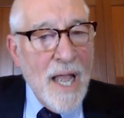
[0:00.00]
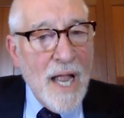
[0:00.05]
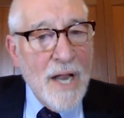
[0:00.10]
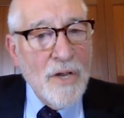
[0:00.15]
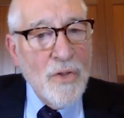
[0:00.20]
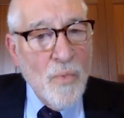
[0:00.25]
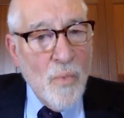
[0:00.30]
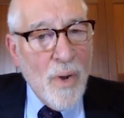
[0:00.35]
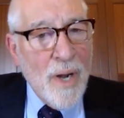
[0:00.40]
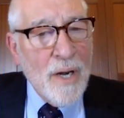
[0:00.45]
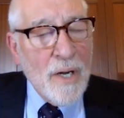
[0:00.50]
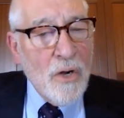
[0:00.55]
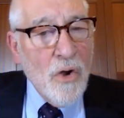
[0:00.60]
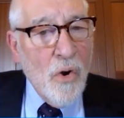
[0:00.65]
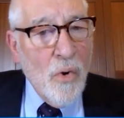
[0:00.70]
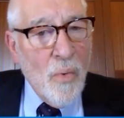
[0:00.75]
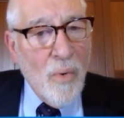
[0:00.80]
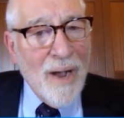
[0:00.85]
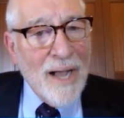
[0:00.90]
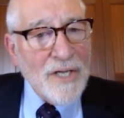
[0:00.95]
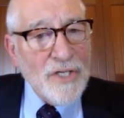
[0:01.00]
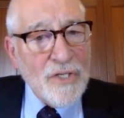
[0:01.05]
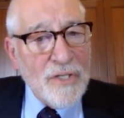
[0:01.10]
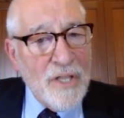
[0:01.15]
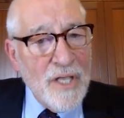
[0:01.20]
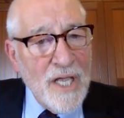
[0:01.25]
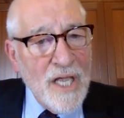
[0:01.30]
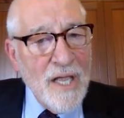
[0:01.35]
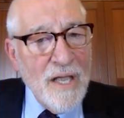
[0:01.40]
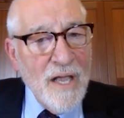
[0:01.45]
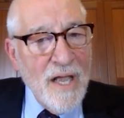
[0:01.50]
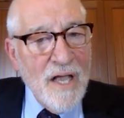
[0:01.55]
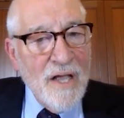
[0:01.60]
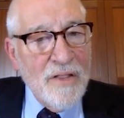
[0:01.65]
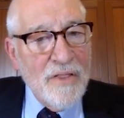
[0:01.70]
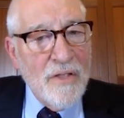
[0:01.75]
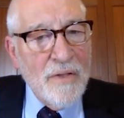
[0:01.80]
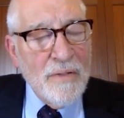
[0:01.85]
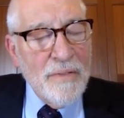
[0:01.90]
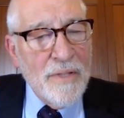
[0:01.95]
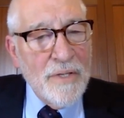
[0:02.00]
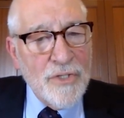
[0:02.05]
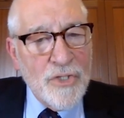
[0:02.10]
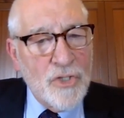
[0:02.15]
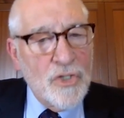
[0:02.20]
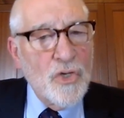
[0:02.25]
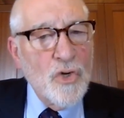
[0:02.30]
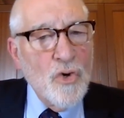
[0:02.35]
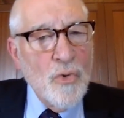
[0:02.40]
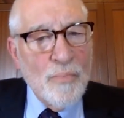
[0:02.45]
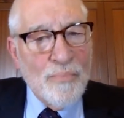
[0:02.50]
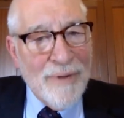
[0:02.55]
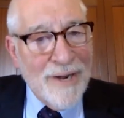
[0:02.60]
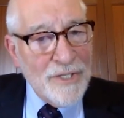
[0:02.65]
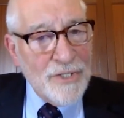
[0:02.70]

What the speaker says: you want to go watch the Zoom